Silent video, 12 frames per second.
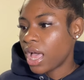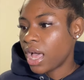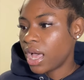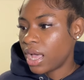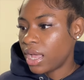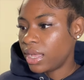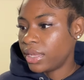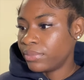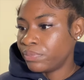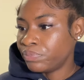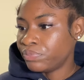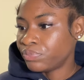
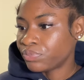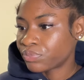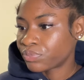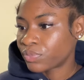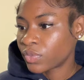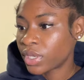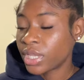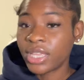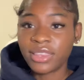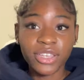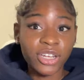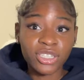Um,
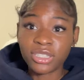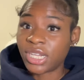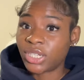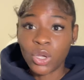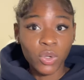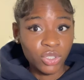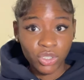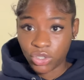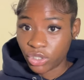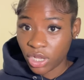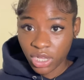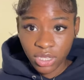There's a lot of culture
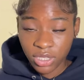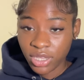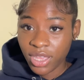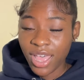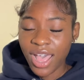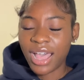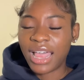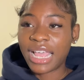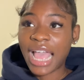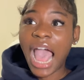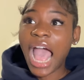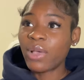shock.
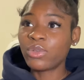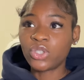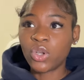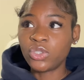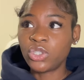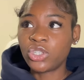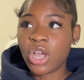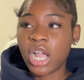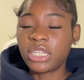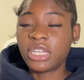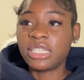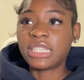I was culture
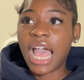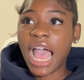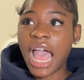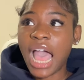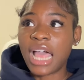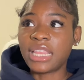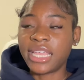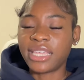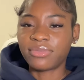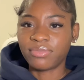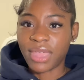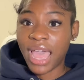shocked because, like,
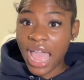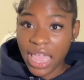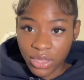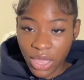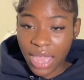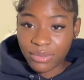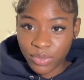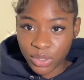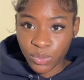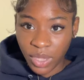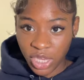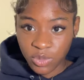I, I went
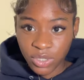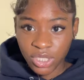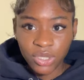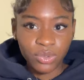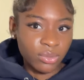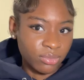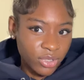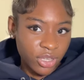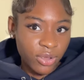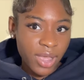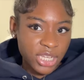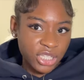to a HBCU, you
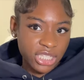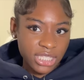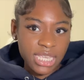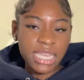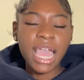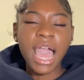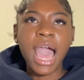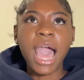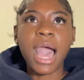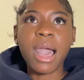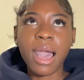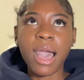know, as you can see.
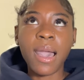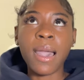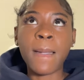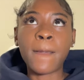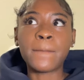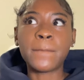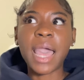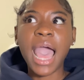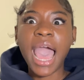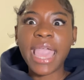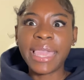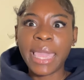Um,
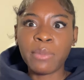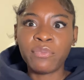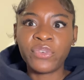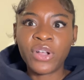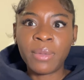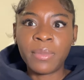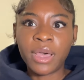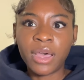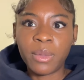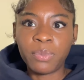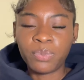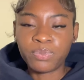I came from
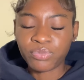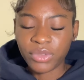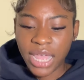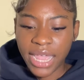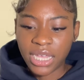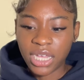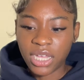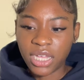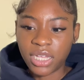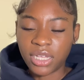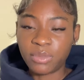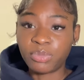a like
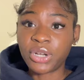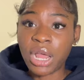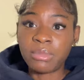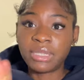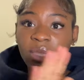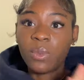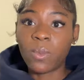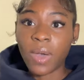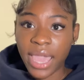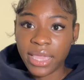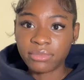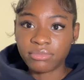a predominantly
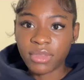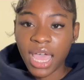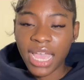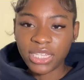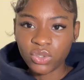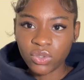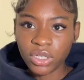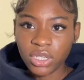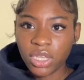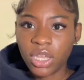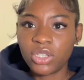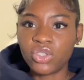white high
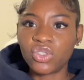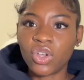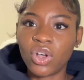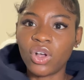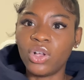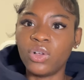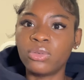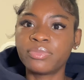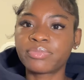school, so